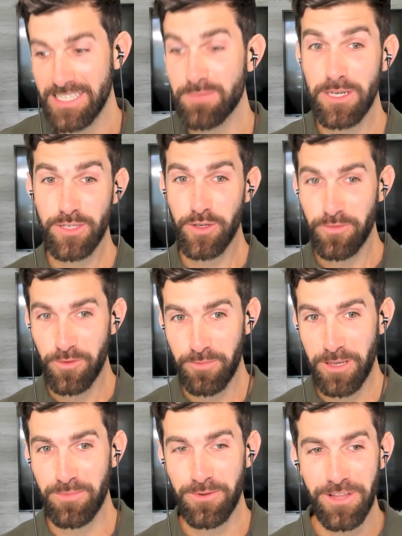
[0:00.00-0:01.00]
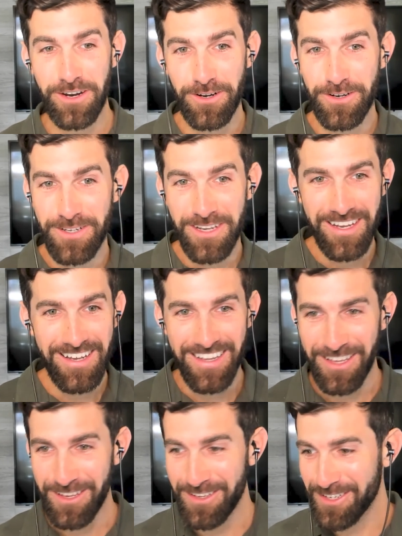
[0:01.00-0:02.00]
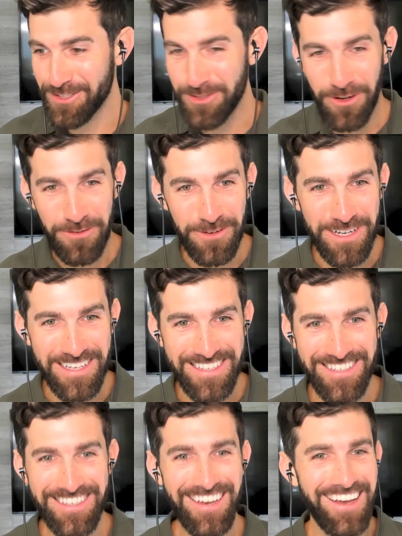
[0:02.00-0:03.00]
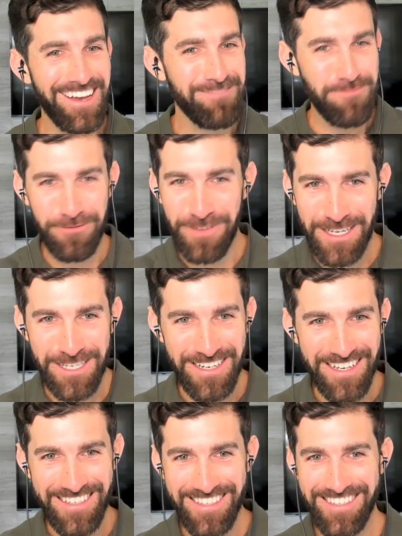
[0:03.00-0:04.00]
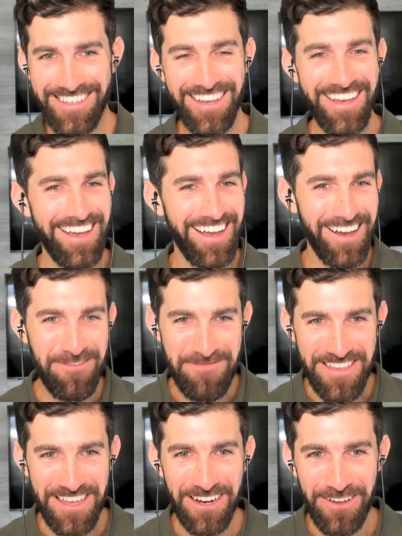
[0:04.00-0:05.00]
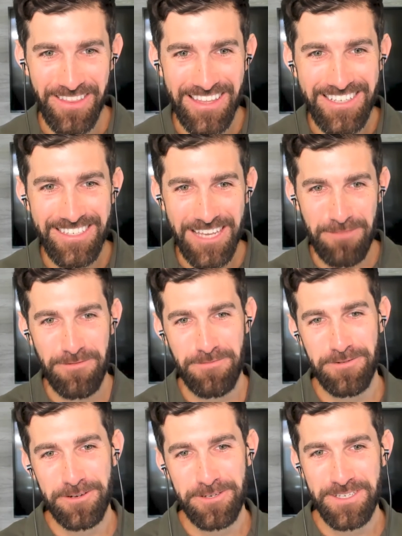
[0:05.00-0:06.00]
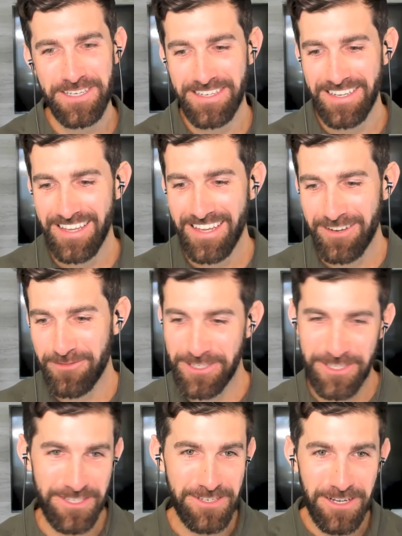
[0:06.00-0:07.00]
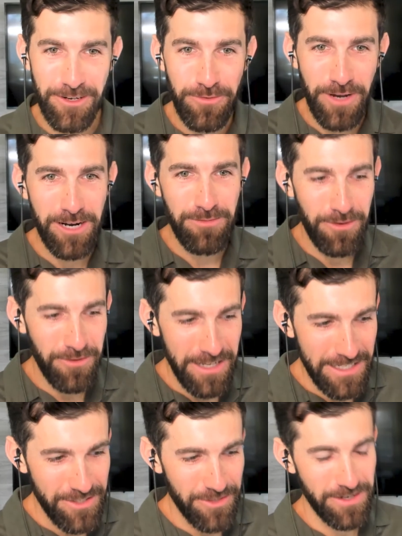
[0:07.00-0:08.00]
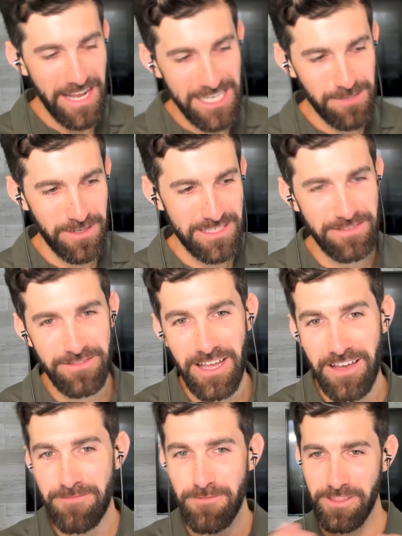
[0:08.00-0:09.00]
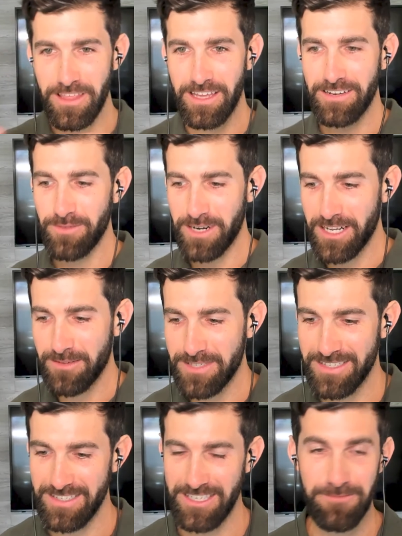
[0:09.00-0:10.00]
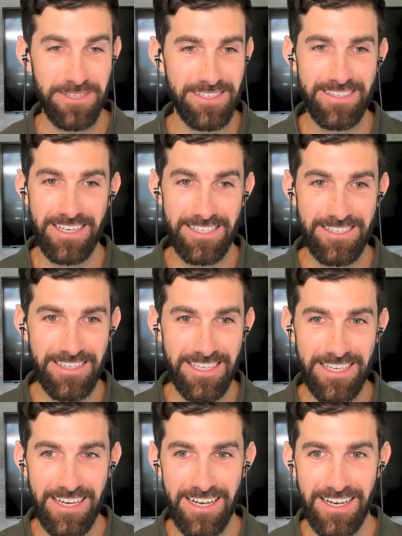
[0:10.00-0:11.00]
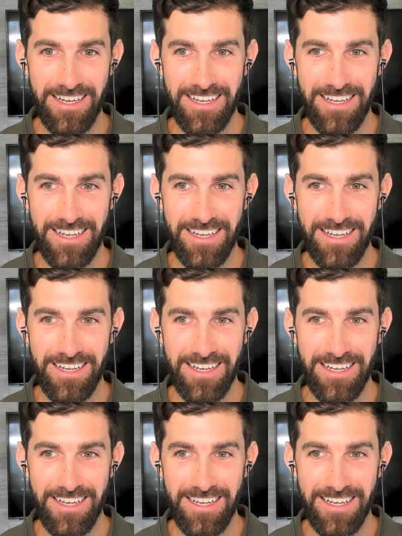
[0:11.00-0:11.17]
Especially for people that are control freaks, perfectionists, this type of person, which is incredible in certain aspects of life, but then when it comes to sleep, it's the